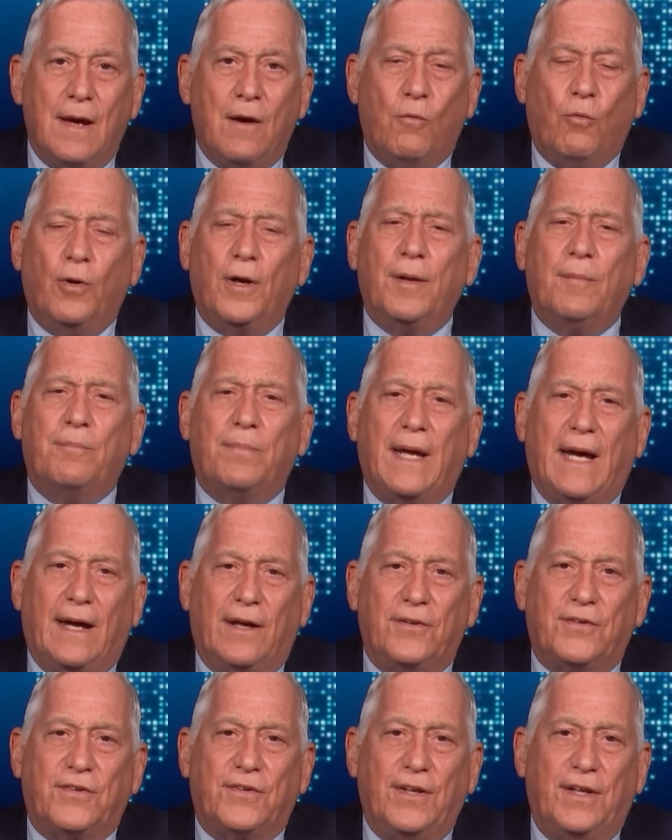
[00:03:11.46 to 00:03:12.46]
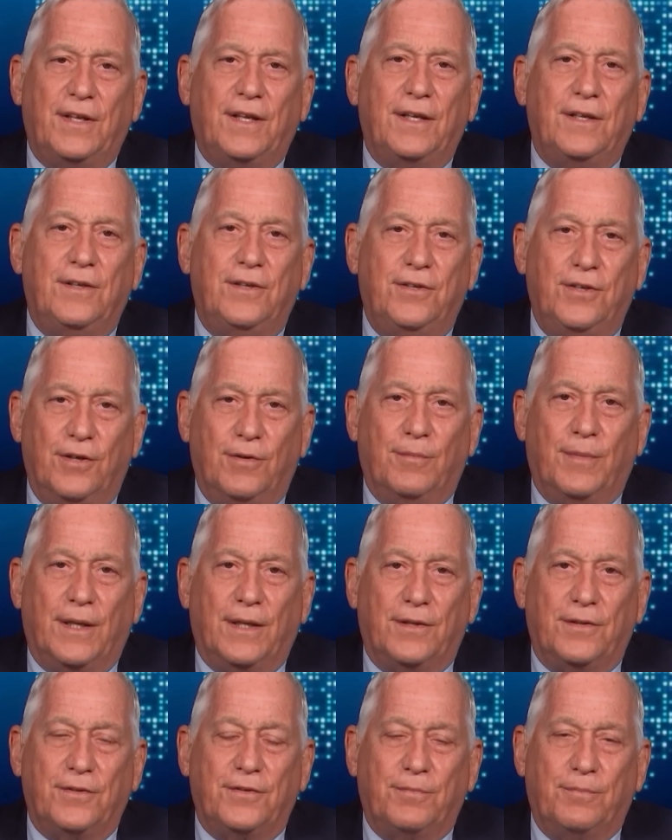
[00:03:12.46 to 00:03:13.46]
What about sending
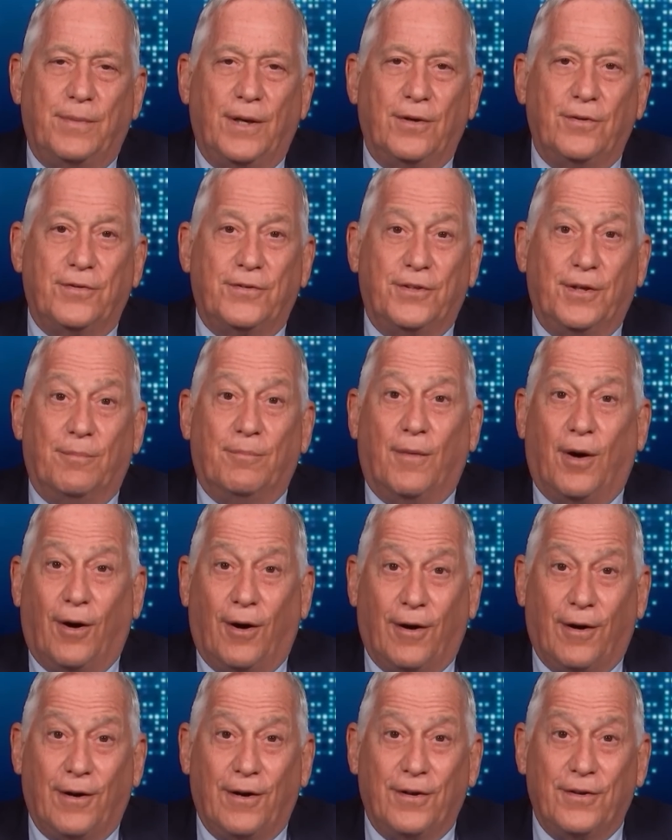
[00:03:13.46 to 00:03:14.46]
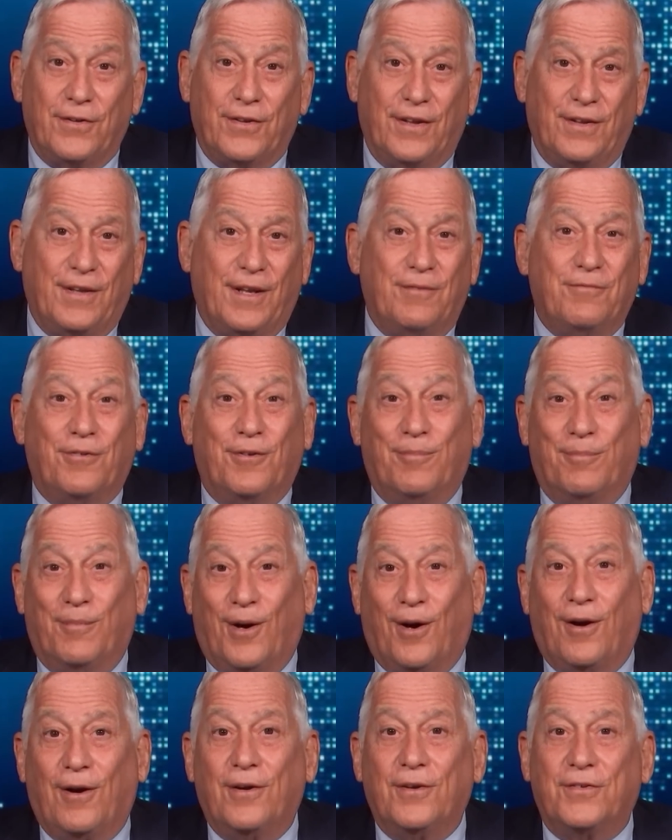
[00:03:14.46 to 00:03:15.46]
humans both to Mars and then from
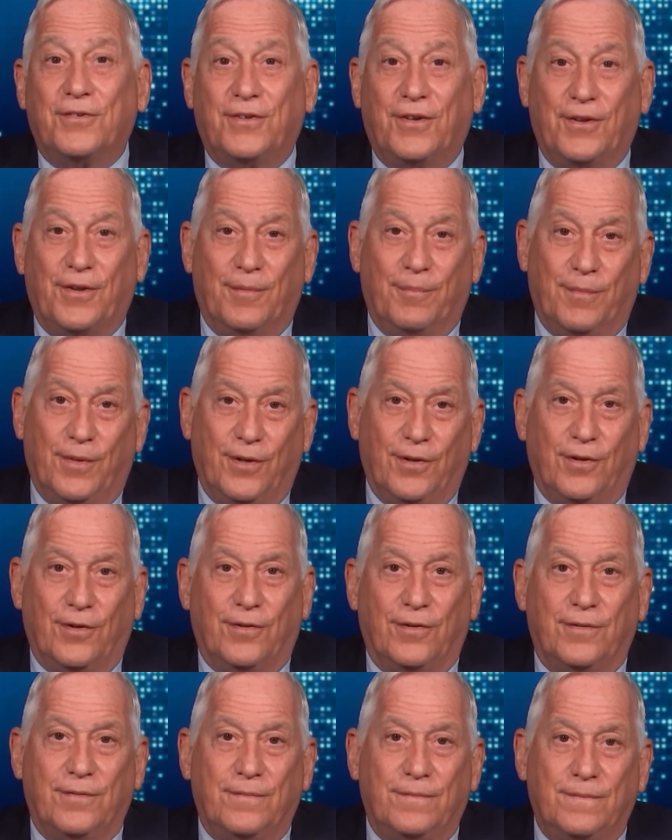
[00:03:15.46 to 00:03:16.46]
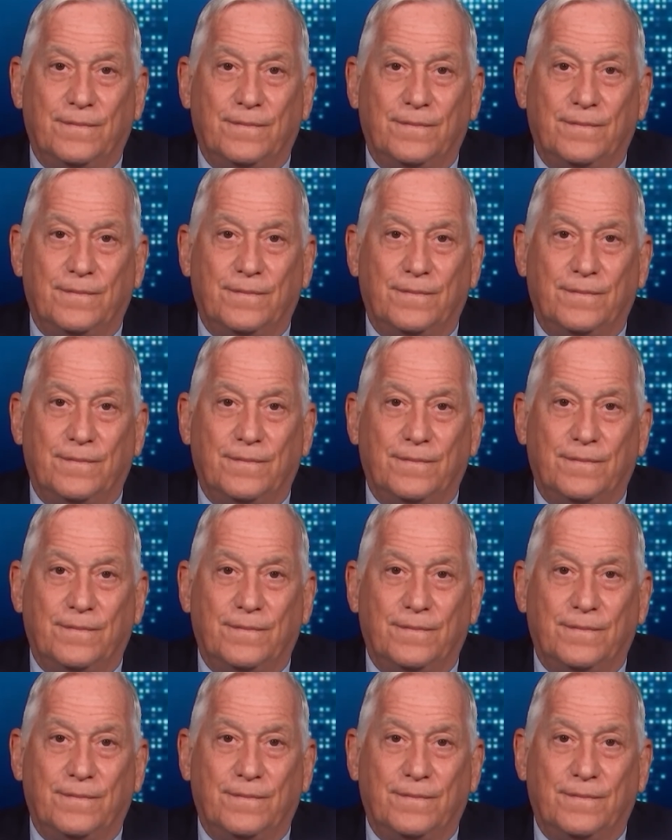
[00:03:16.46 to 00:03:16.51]
Mars to the moon?